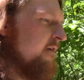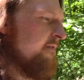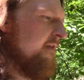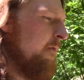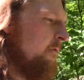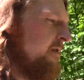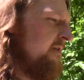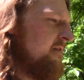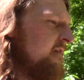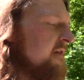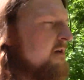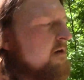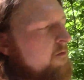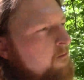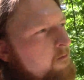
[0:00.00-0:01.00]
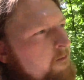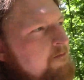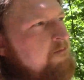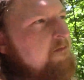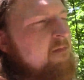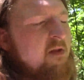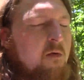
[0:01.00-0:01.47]
I wanted to know.
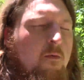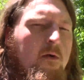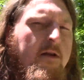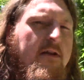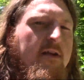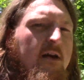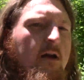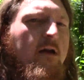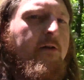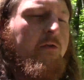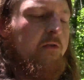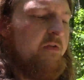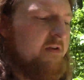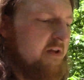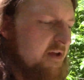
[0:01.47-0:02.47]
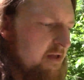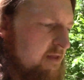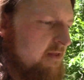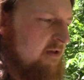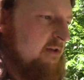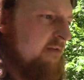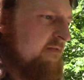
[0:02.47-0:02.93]
I wanted to understand
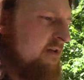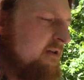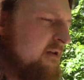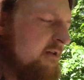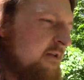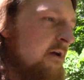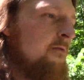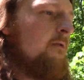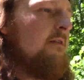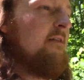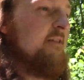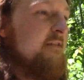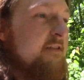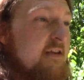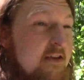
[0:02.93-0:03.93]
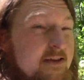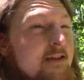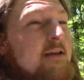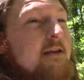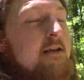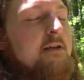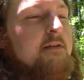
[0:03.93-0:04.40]
things I didn't. I wanted to see
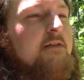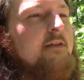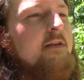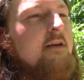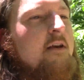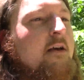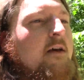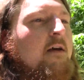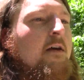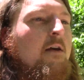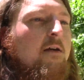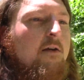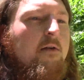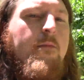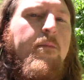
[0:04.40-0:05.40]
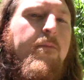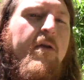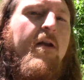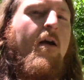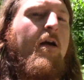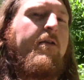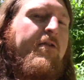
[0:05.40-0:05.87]
things
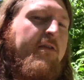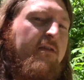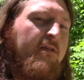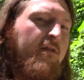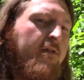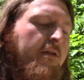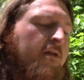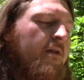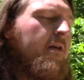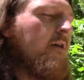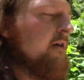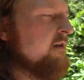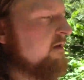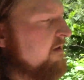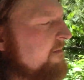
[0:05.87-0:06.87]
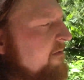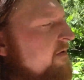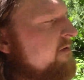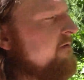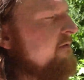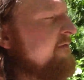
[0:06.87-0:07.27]
beyond just the typical